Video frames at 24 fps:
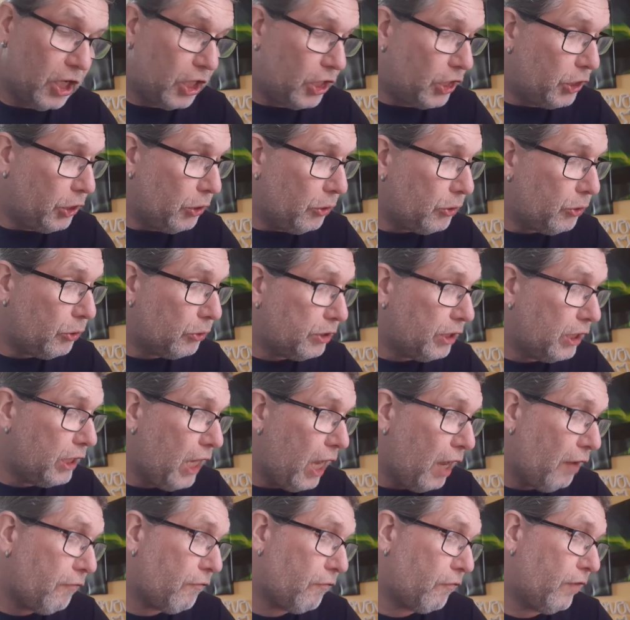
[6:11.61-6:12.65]
You're good
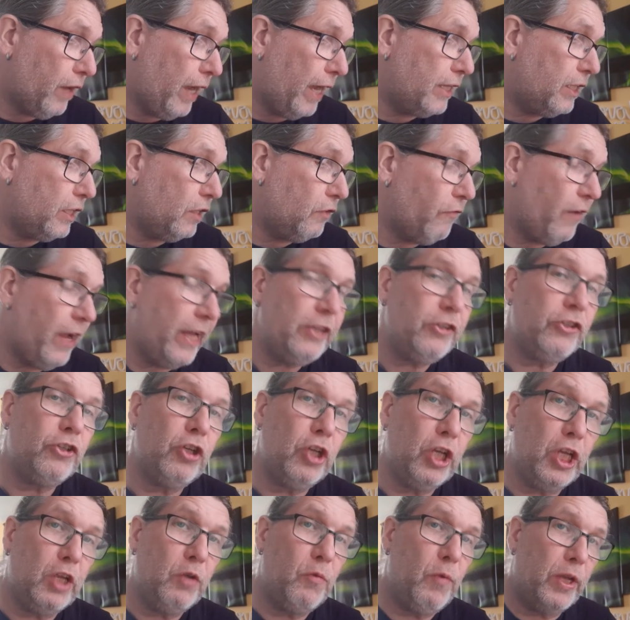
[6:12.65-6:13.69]
enough. And
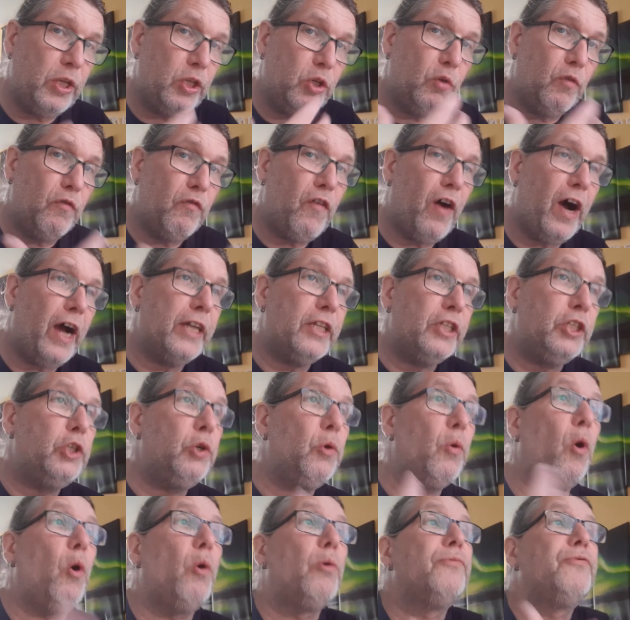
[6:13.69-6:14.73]
eventually, when you find
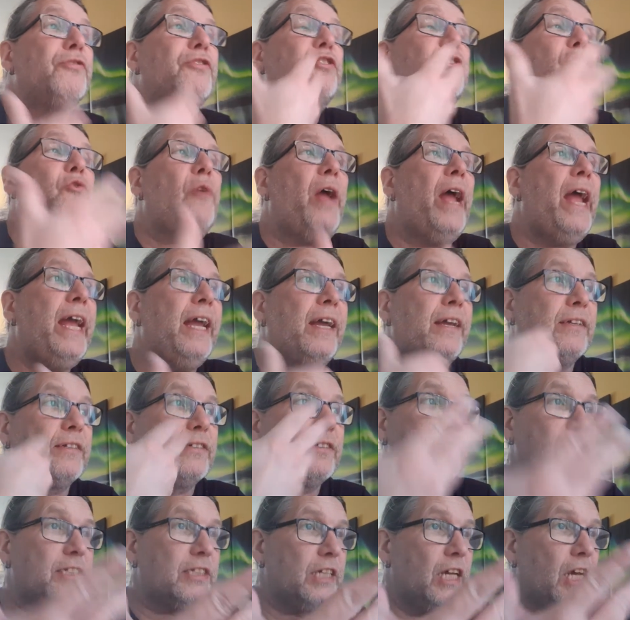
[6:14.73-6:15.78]
your own
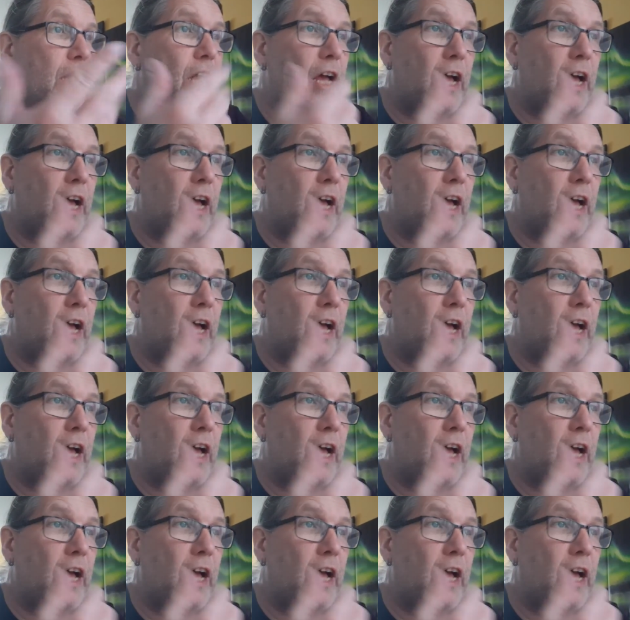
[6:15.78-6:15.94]
strengths,